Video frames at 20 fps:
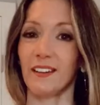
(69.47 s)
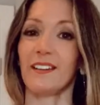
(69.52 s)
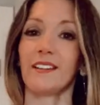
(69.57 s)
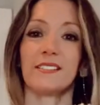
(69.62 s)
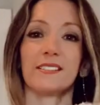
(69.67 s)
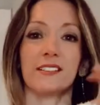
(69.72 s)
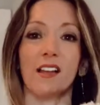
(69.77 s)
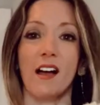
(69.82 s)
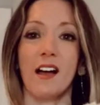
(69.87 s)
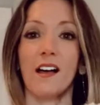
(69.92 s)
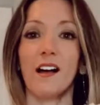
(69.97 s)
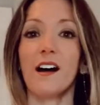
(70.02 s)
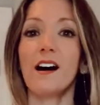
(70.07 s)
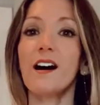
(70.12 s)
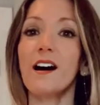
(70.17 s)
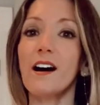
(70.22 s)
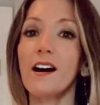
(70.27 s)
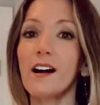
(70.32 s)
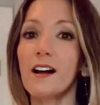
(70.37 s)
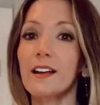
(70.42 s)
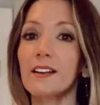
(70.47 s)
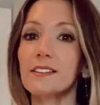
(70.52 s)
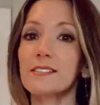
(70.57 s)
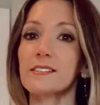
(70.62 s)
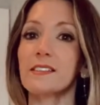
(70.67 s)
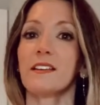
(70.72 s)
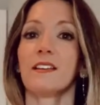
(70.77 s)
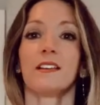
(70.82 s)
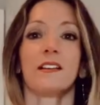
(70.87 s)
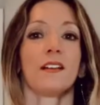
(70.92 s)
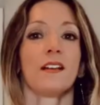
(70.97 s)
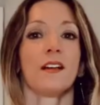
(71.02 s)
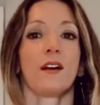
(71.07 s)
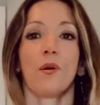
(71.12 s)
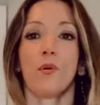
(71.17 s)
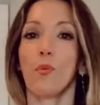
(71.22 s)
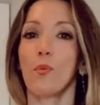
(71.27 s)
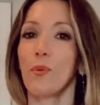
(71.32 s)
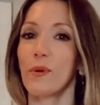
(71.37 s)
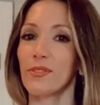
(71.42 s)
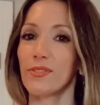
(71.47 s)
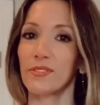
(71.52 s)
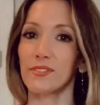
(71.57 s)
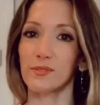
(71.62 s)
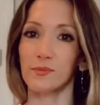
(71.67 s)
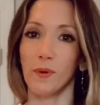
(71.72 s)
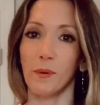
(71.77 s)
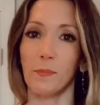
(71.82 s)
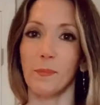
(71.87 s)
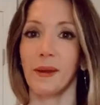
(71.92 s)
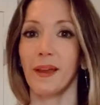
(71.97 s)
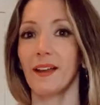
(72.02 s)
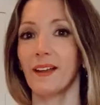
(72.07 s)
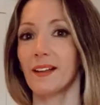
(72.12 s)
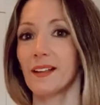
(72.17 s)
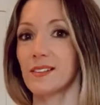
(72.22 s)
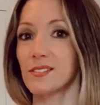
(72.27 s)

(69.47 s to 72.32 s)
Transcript: It's got Uggs with the sweatpants,